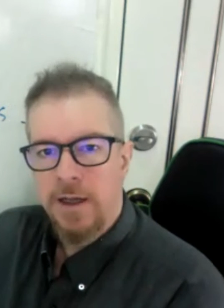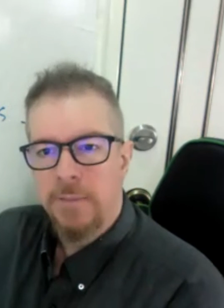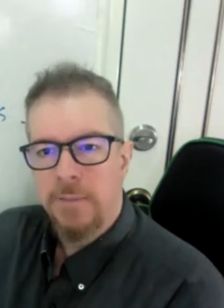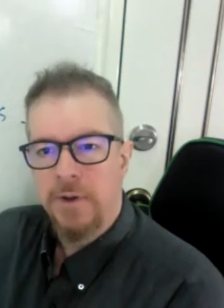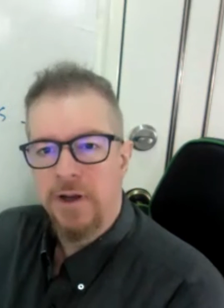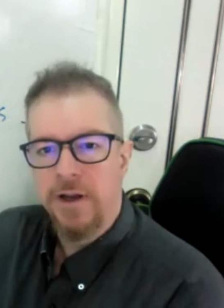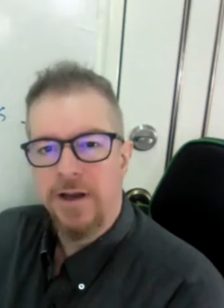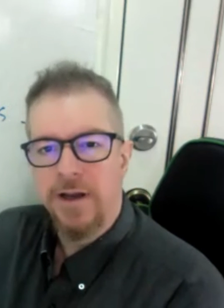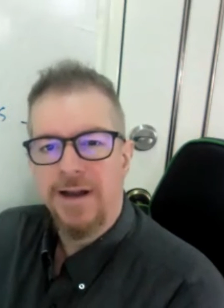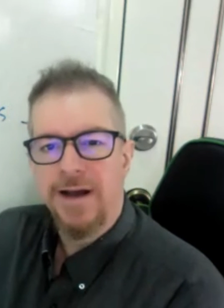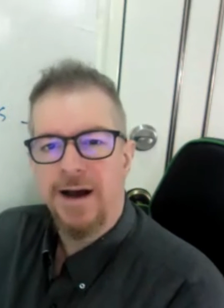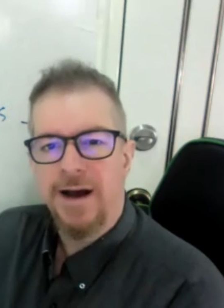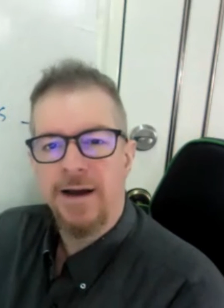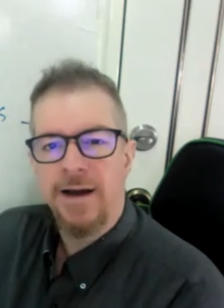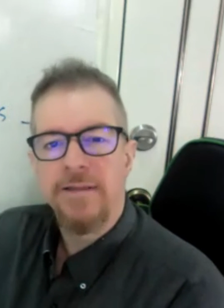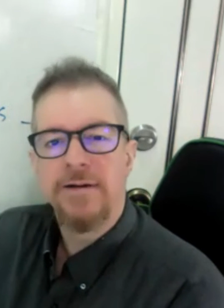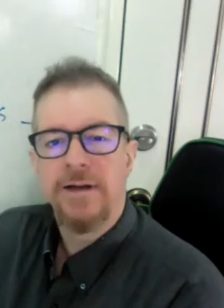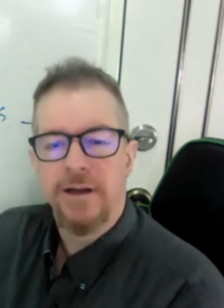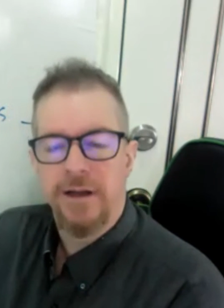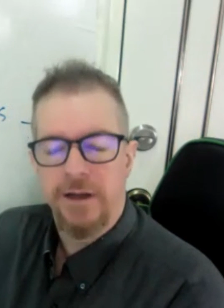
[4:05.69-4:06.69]
But in
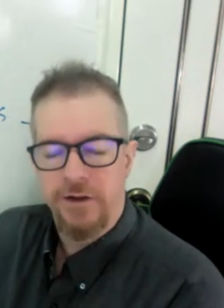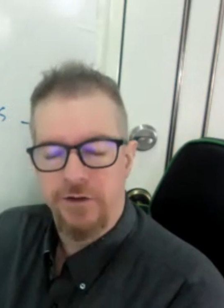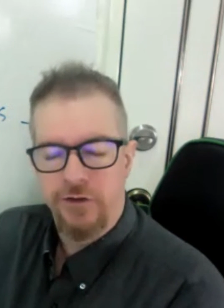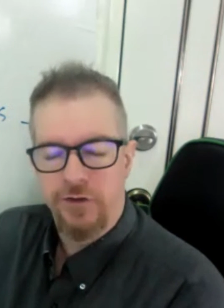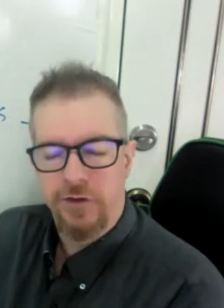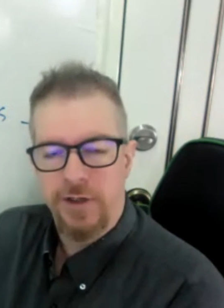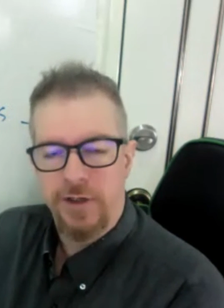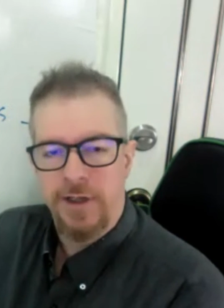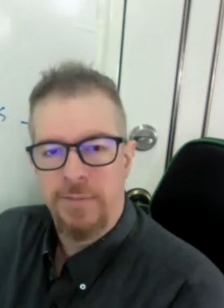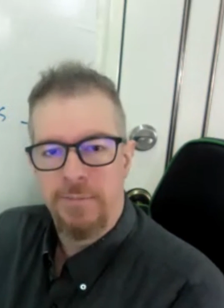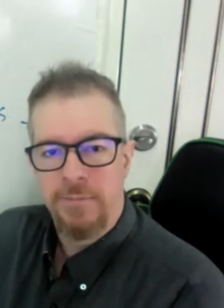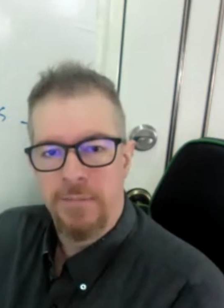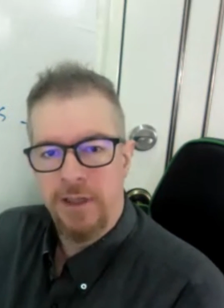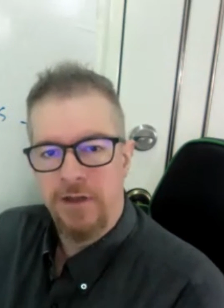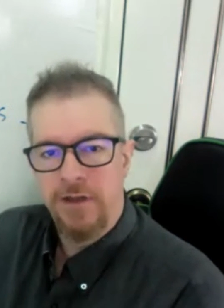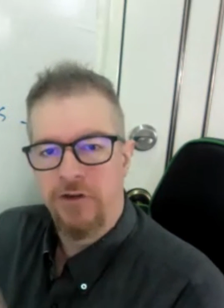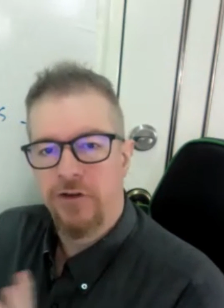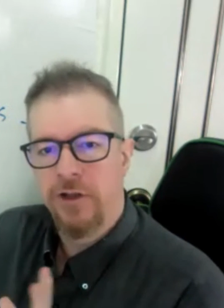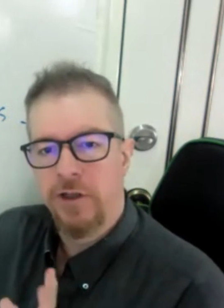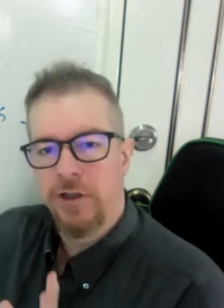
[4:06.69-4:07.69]
either case, it
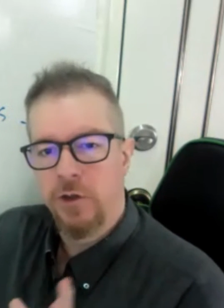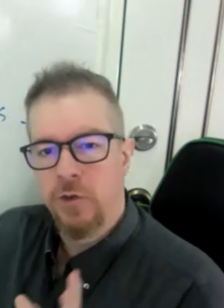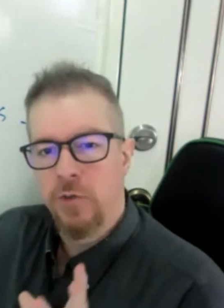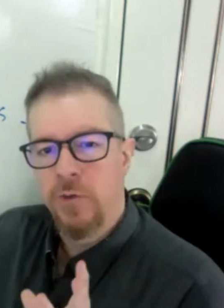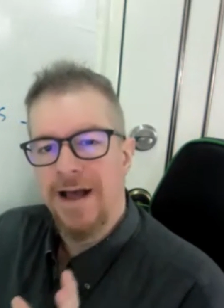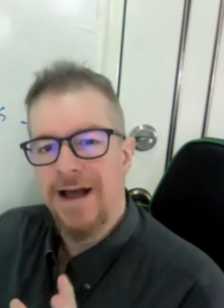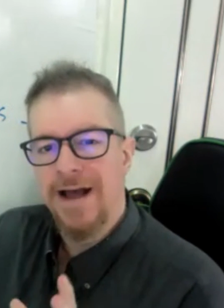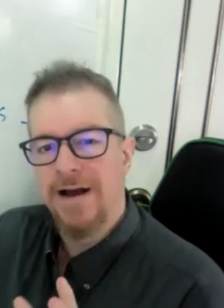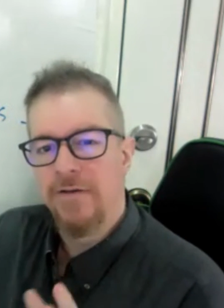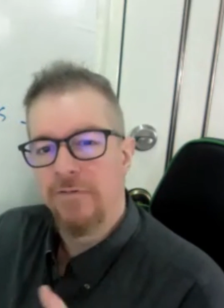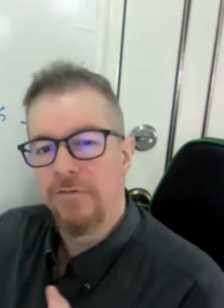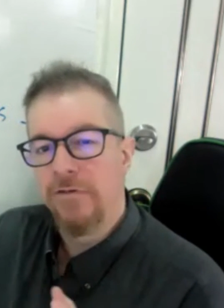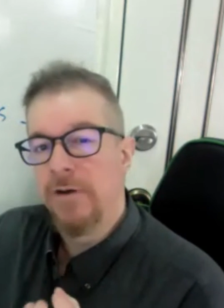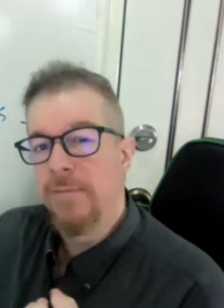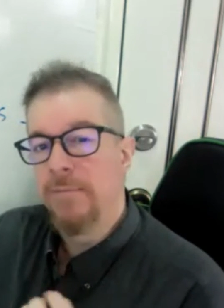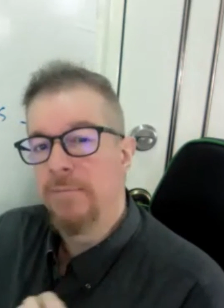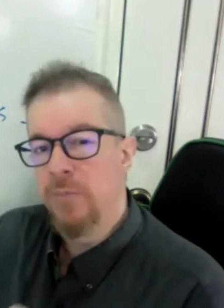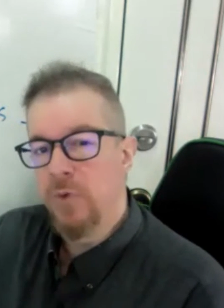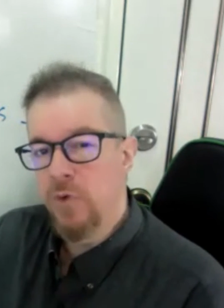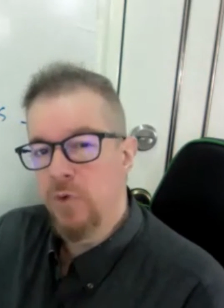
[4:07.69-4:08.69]
means that you have
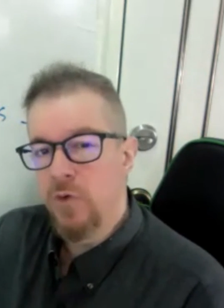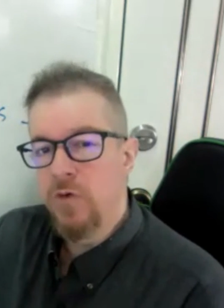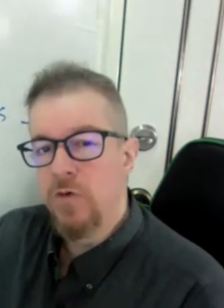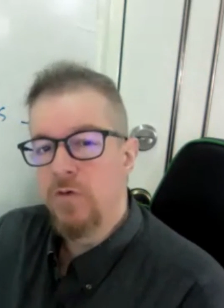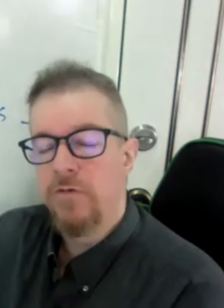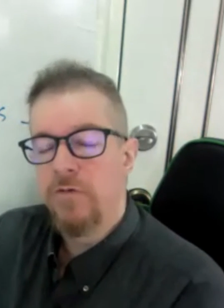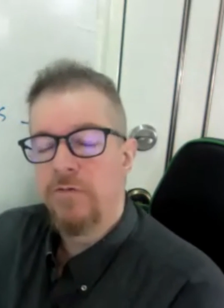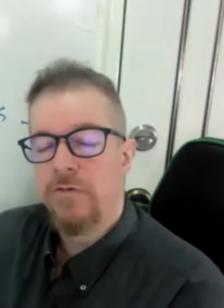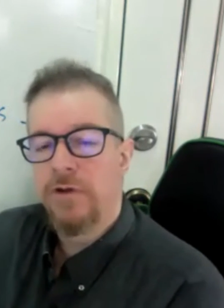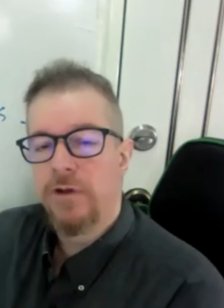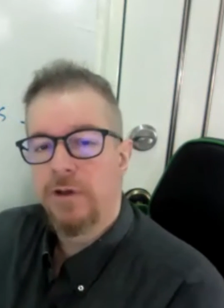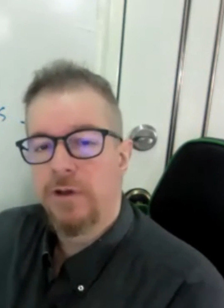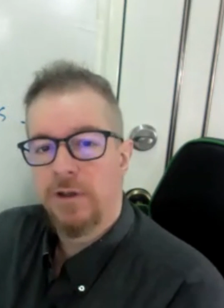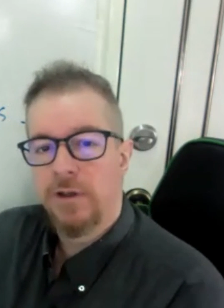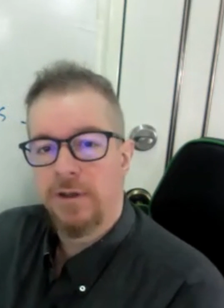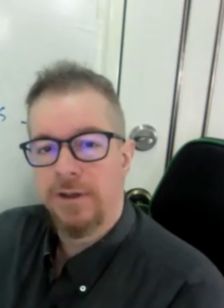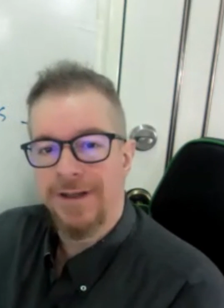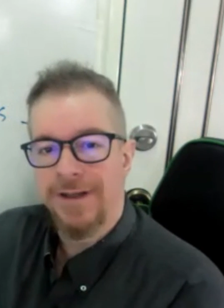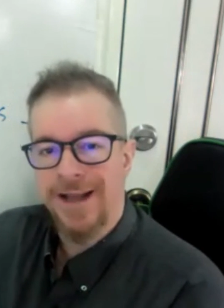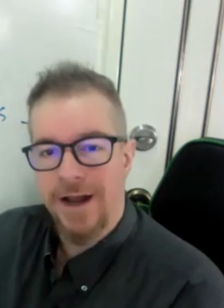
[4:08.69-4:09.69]
removed
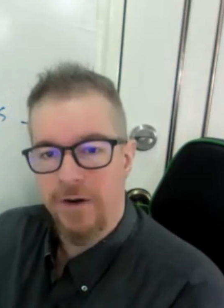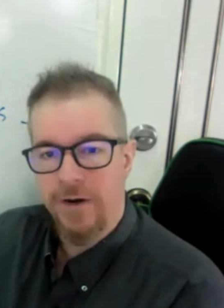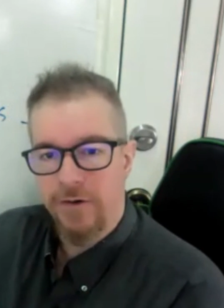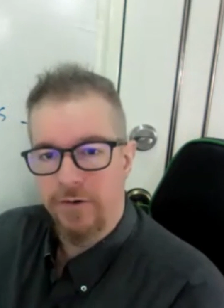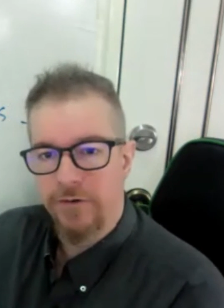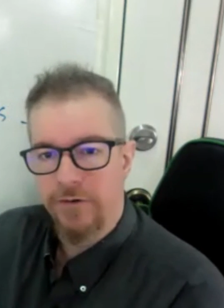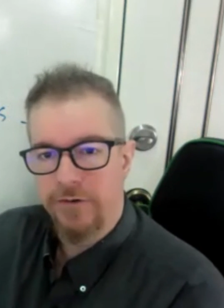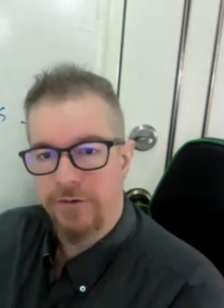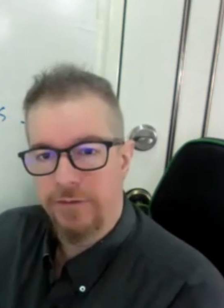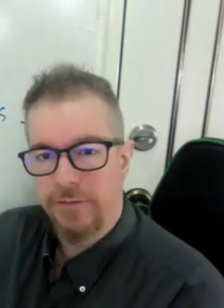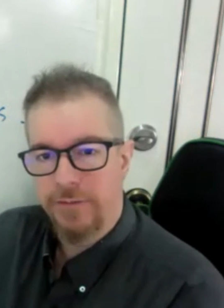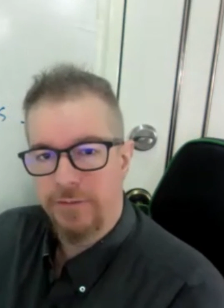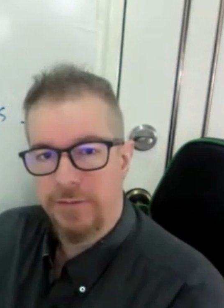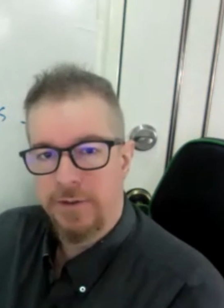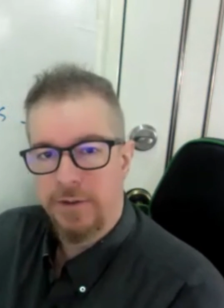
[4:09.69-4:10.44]
letters,